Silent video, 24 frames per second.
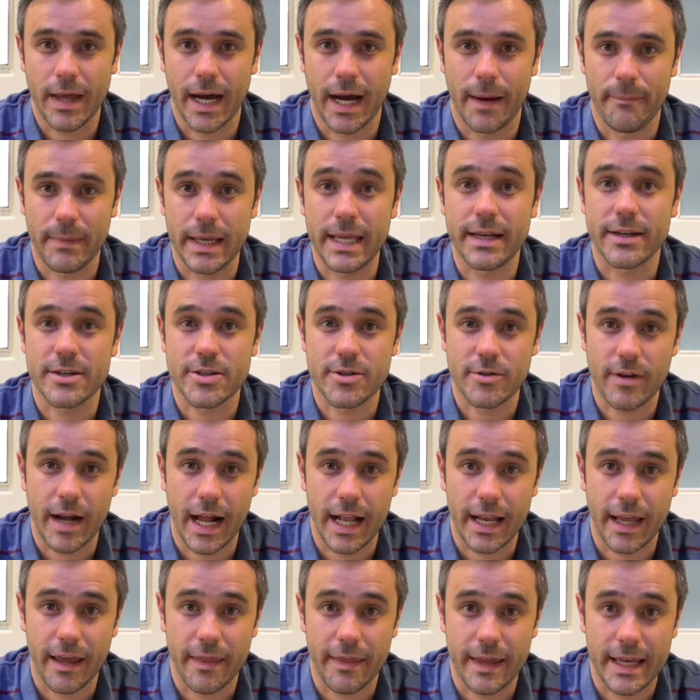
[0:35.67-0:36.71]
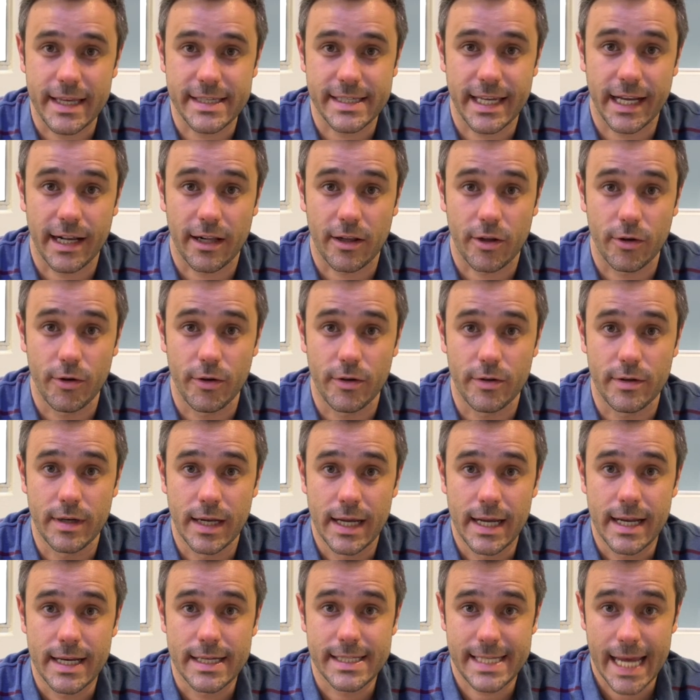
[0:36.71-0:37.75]
In Australia, these include
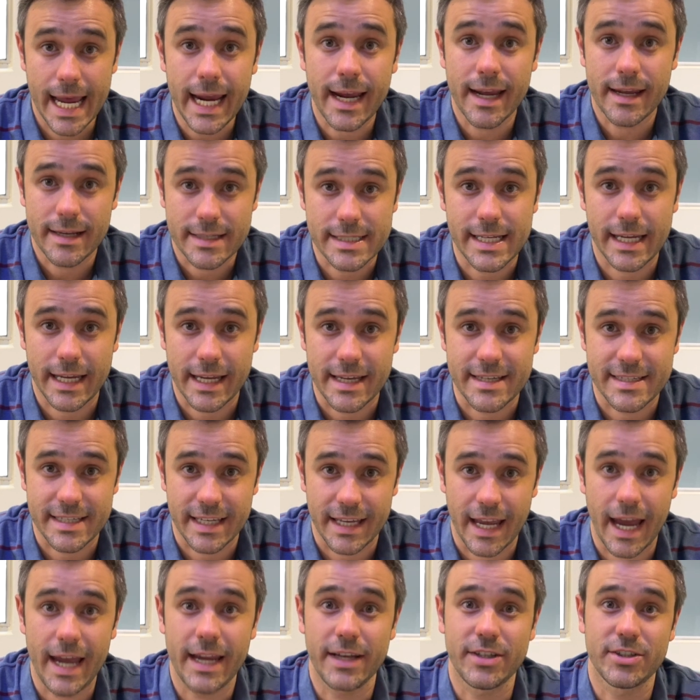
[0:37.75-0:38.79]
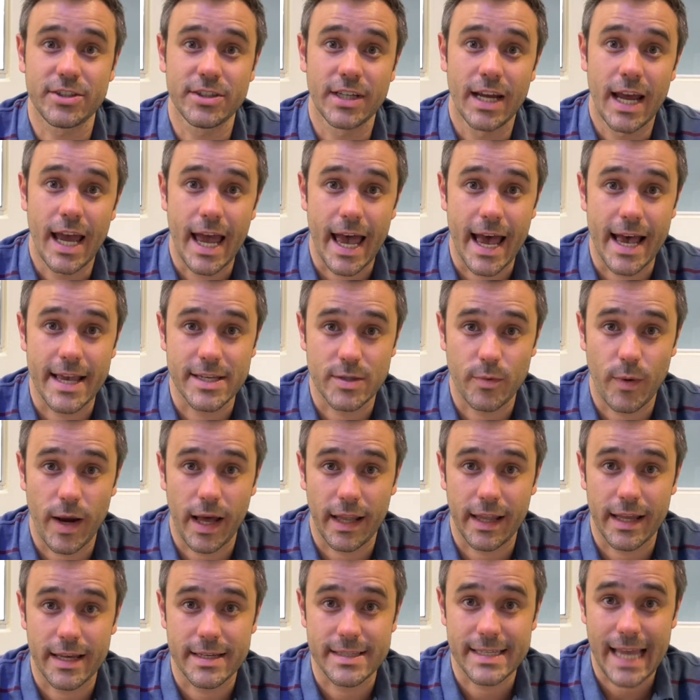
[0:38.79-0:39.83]
Tech, TECH, as
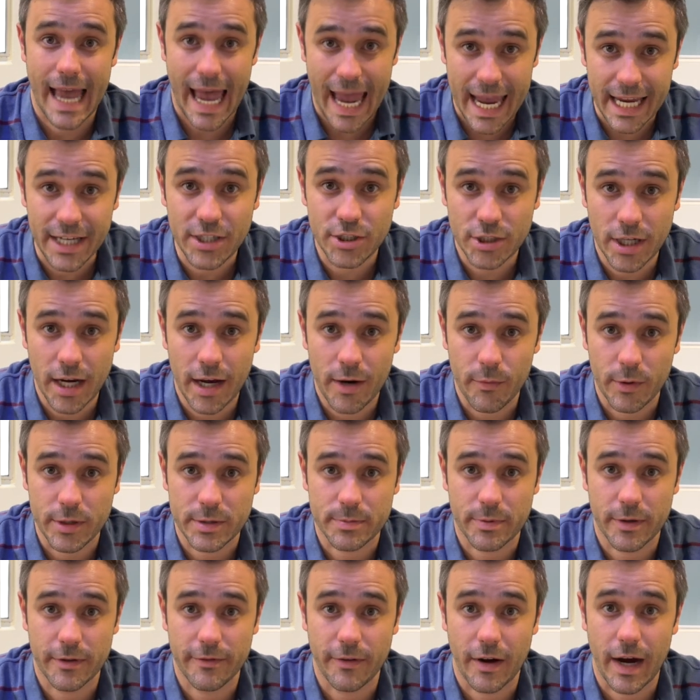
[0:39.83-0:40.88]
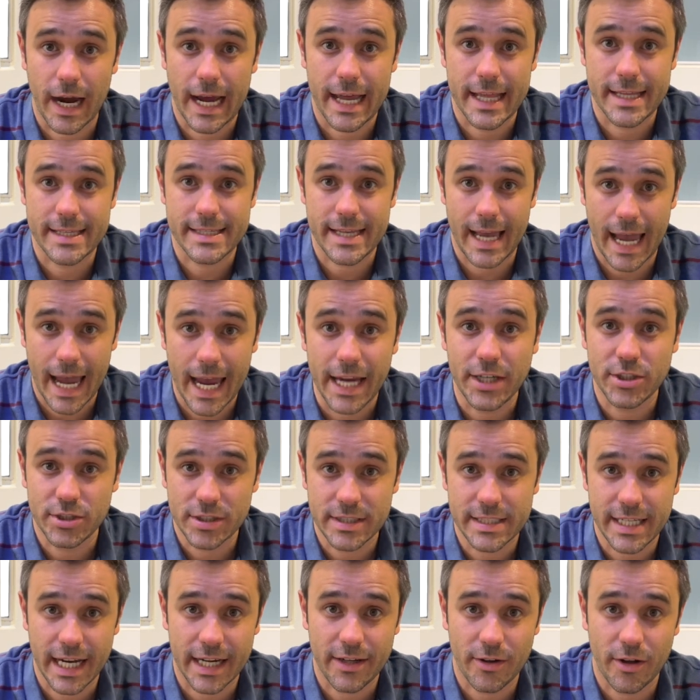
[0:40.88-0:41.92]
well as Asia, which provides Asian
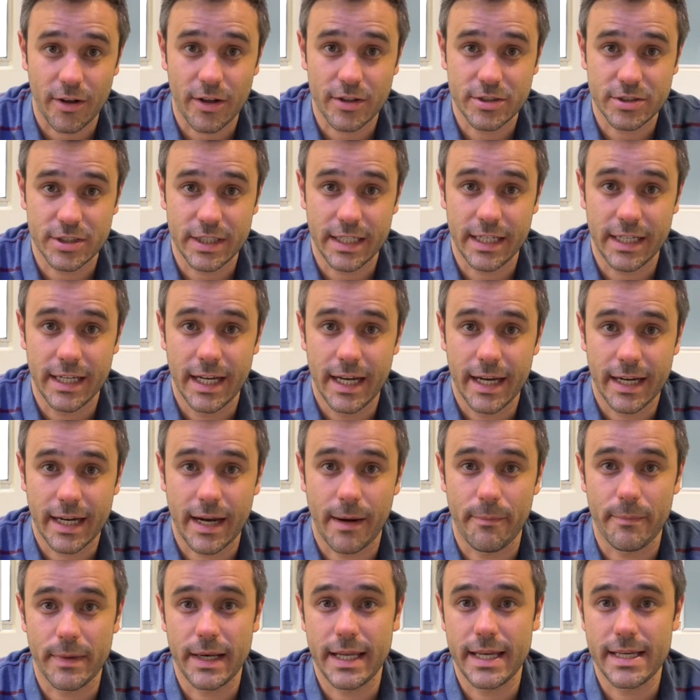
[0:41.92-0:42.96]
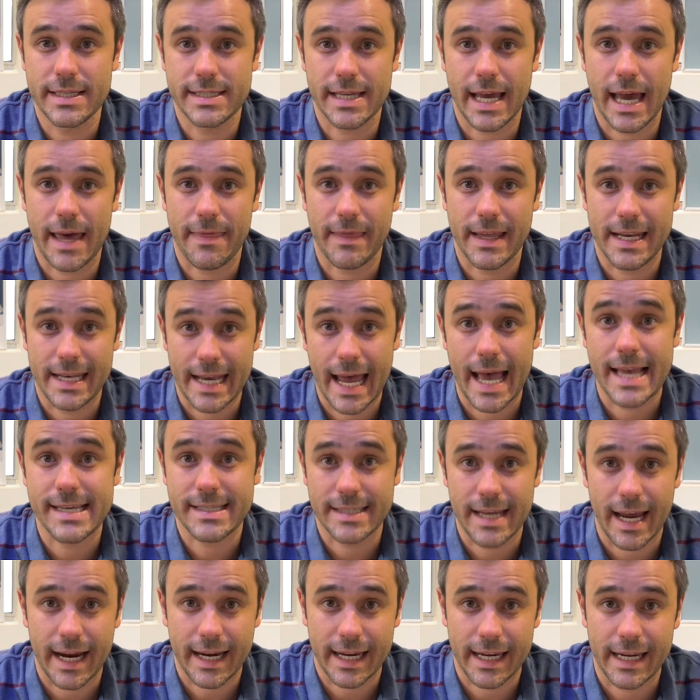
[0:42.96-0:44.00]
technology companies, and the
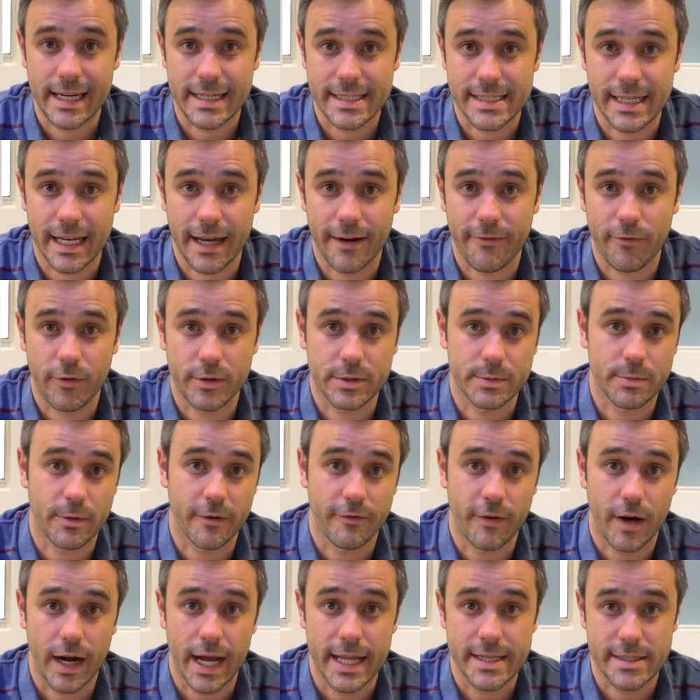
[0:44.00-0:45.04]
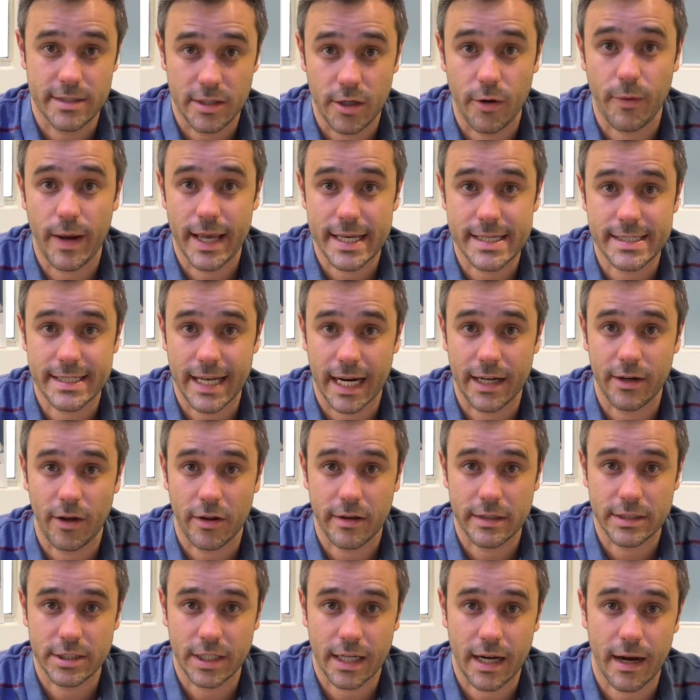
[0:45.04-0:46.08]
NASDAQ ETF, which provides US
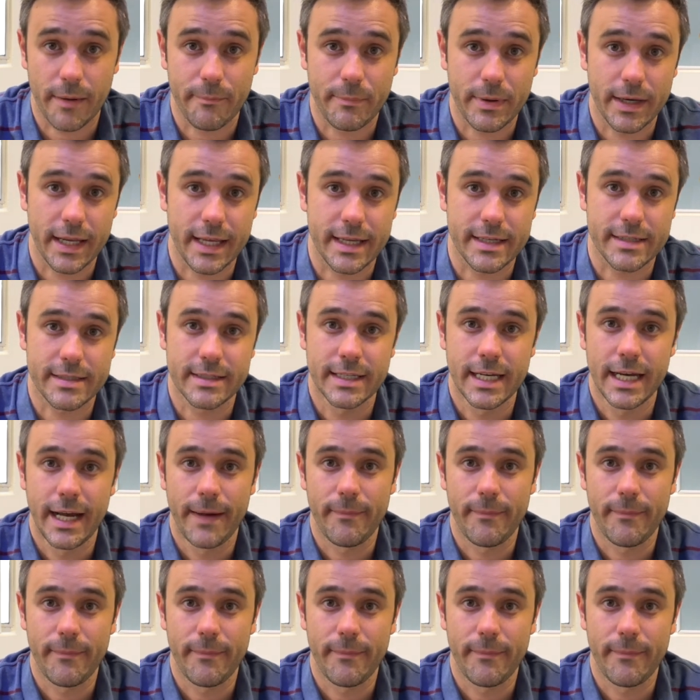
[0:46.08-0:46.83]
technology companies.